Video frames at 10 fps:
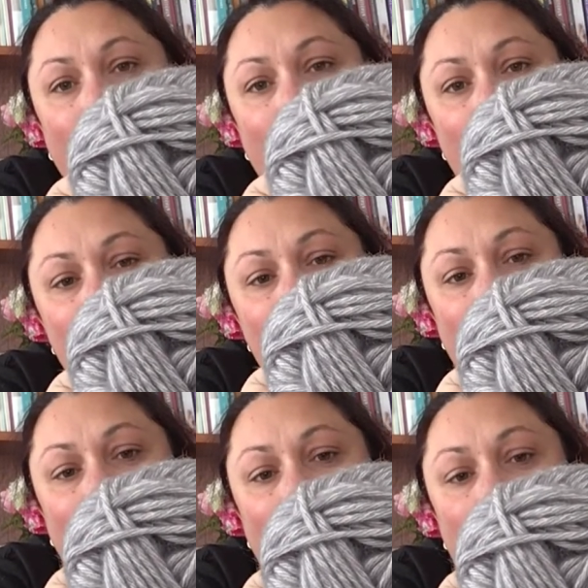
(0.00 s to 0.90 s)

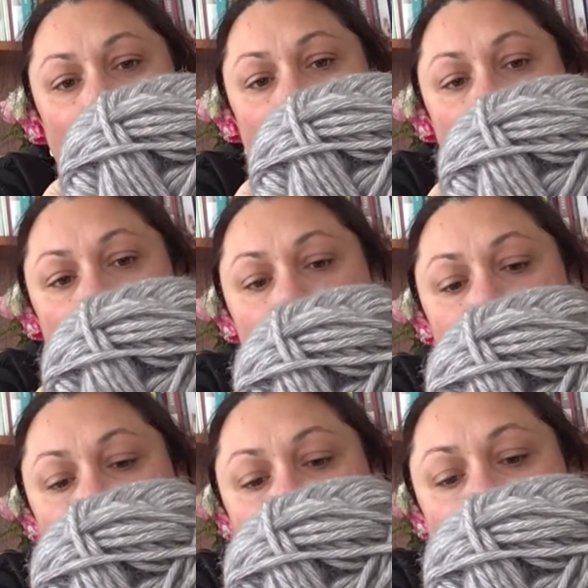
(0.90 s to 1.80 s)
version of
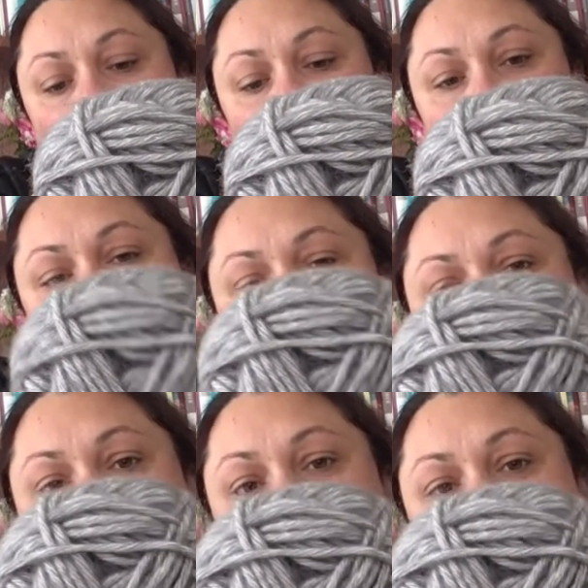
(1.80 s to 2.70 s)
Rigby, which
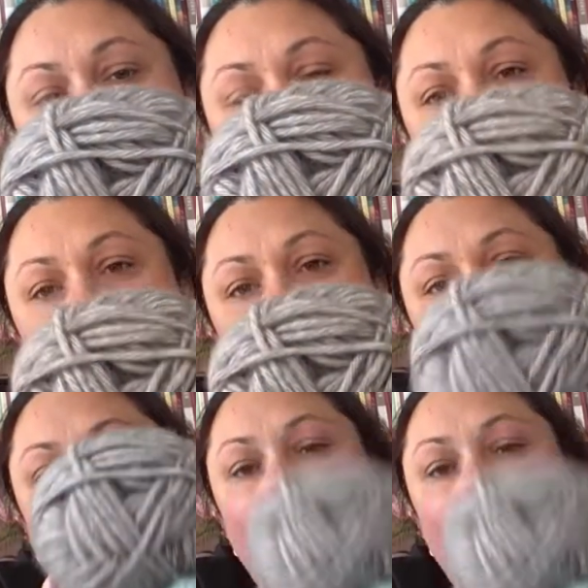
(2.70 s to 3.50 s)
is so cool. I